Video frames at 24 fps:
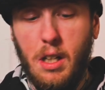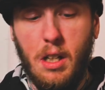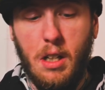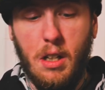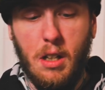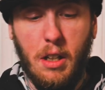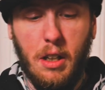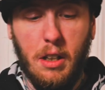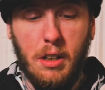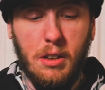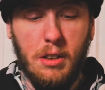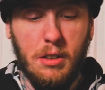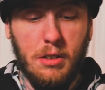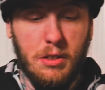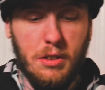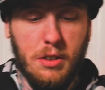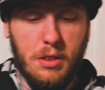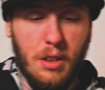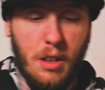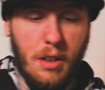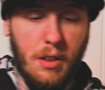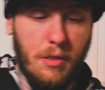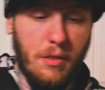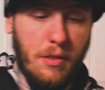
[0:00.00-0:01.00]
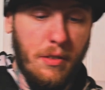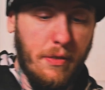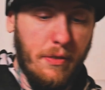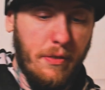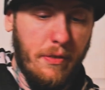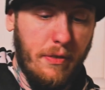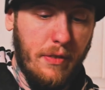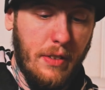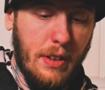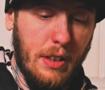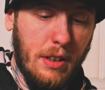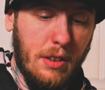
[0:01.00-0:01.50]
Alright, so
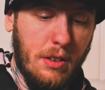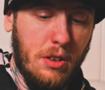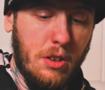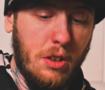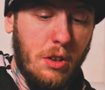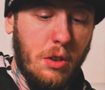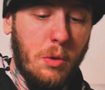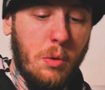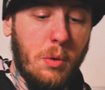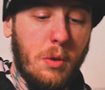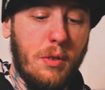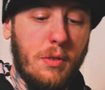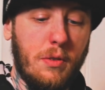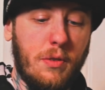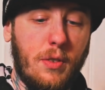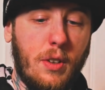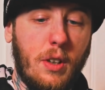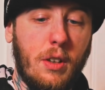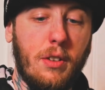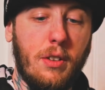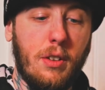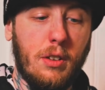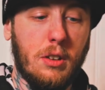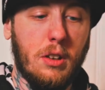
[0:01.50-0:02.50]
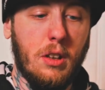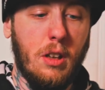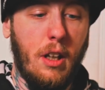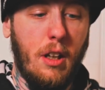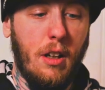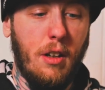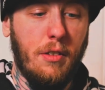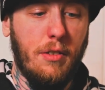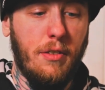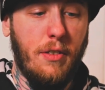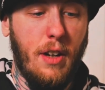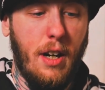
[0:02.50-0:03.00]
to further
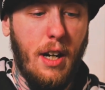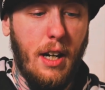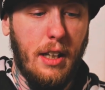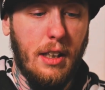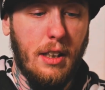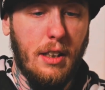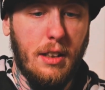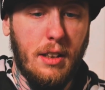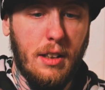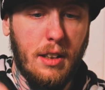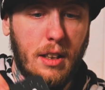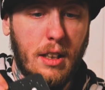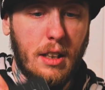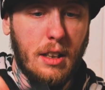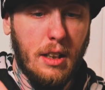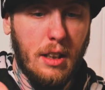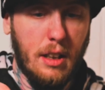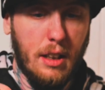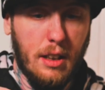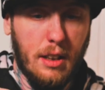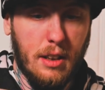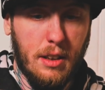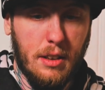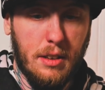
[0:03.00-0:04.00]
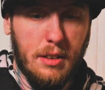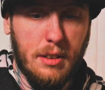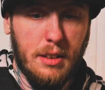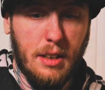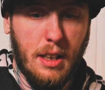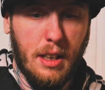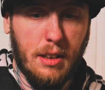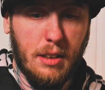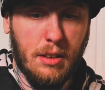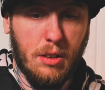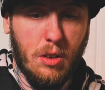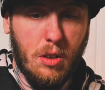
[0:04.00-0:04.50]
clarify the
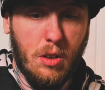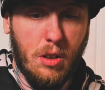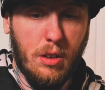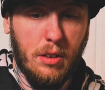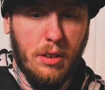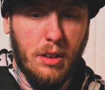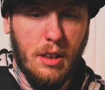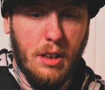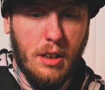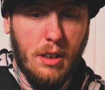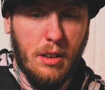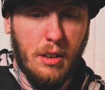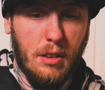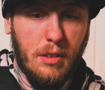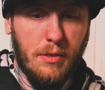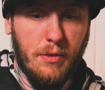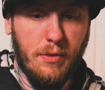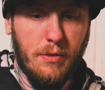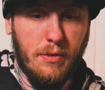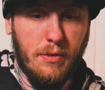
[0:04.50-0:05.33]
Death card here,